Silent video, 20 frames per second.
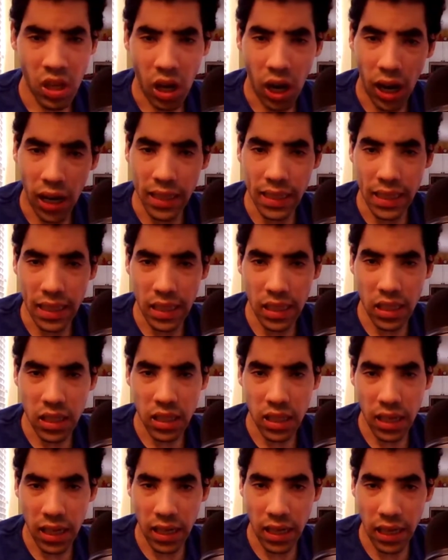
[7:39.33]
I didn't,
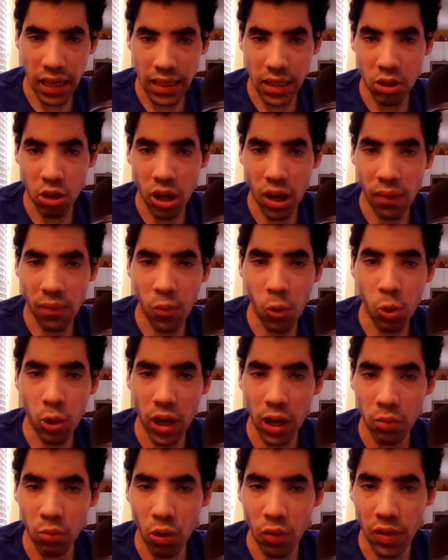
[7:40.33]
and I still got full
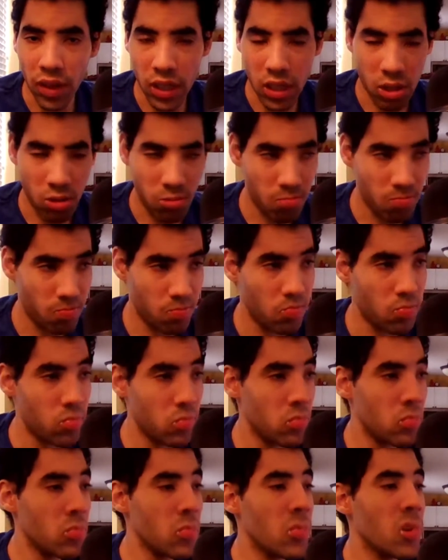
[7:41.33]
game with it.
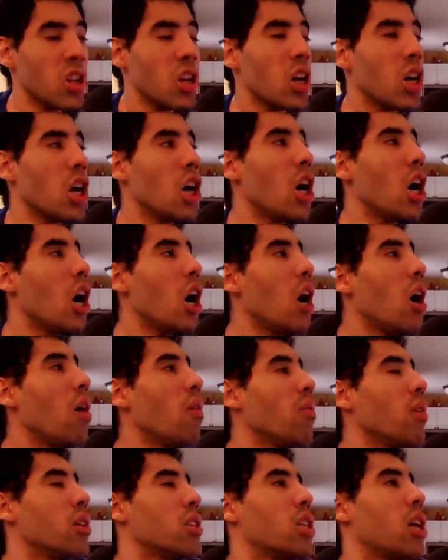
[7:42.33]
I
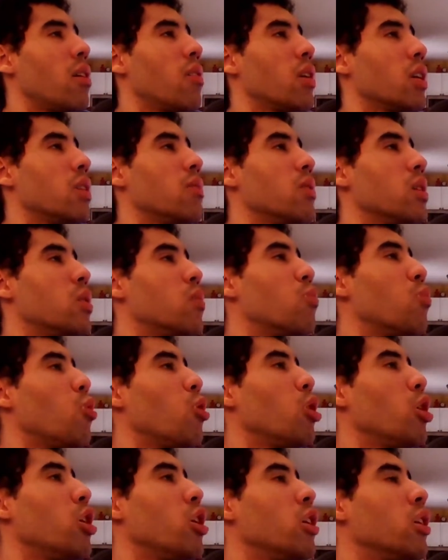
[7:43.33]
don't want to too much
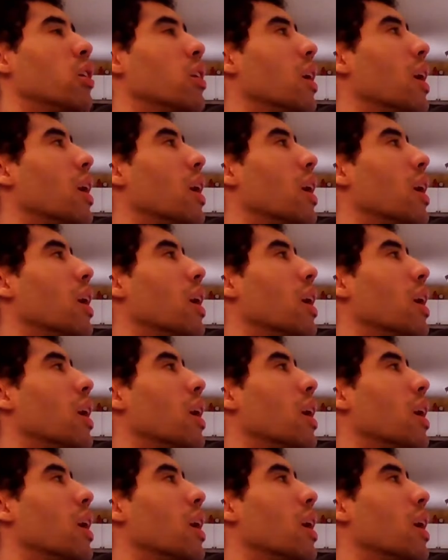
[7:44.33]
spoilers.